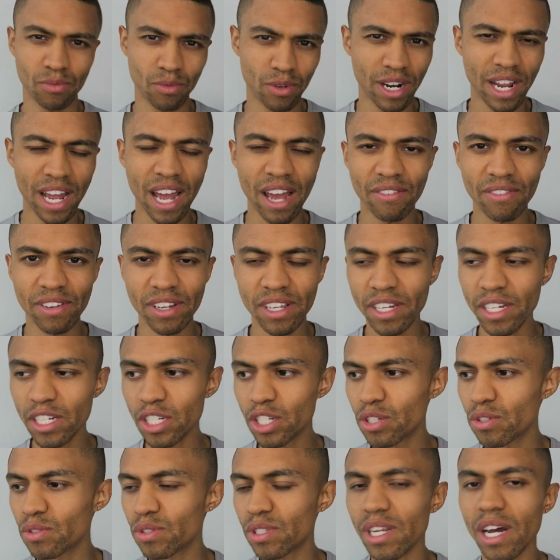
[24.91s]
Would I have any
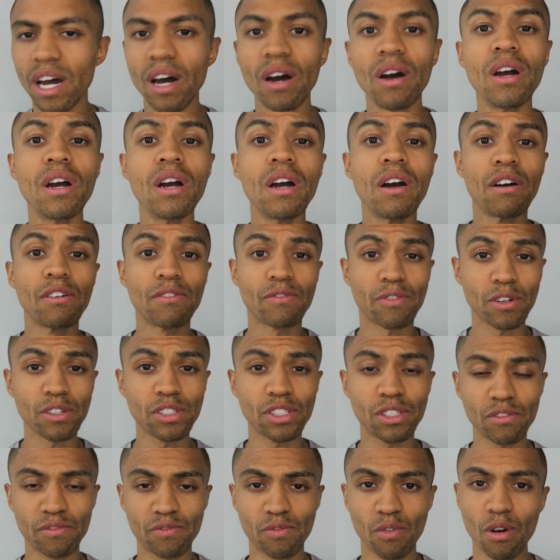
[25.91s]
issues? Now,
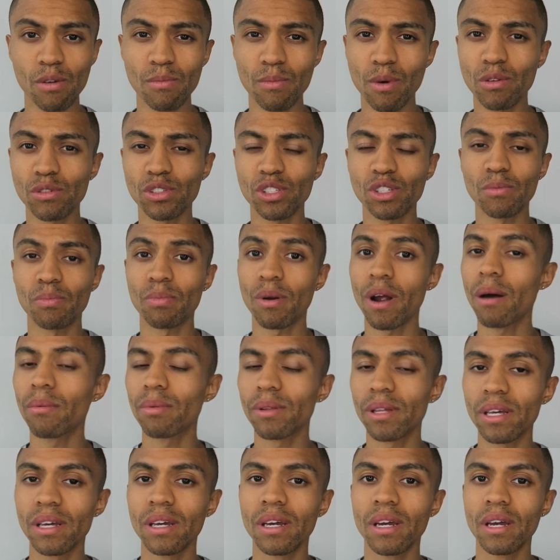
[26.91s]
first and foremost, you
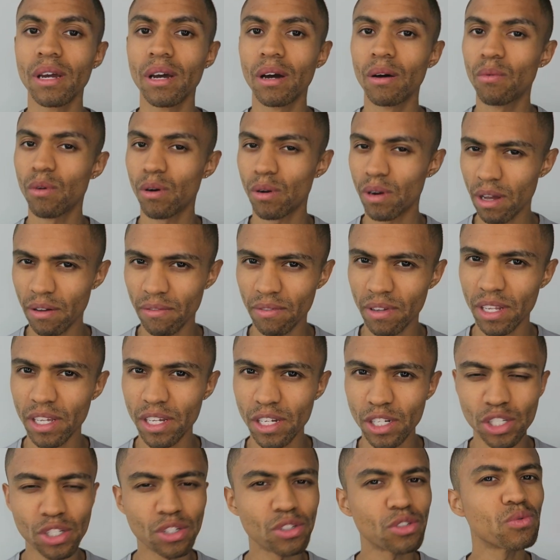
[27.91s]
probably won't have any
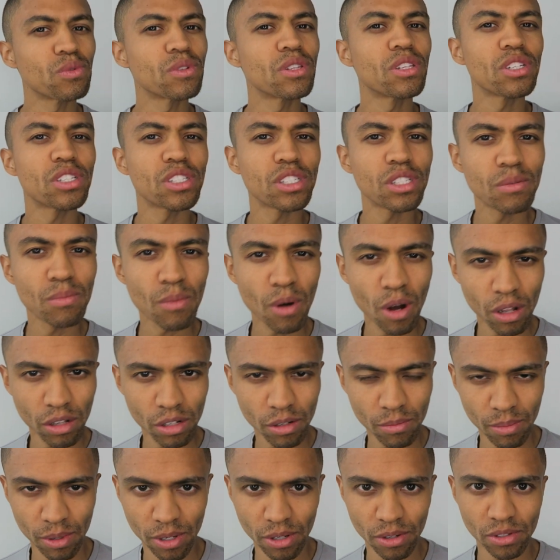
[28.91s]
issues with the
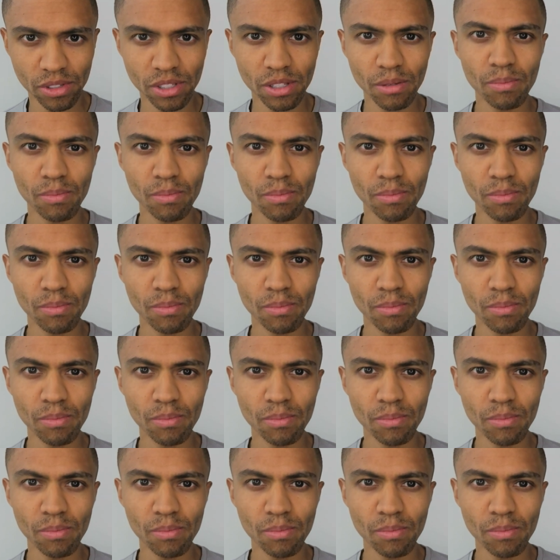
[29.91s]
smaller bureaus.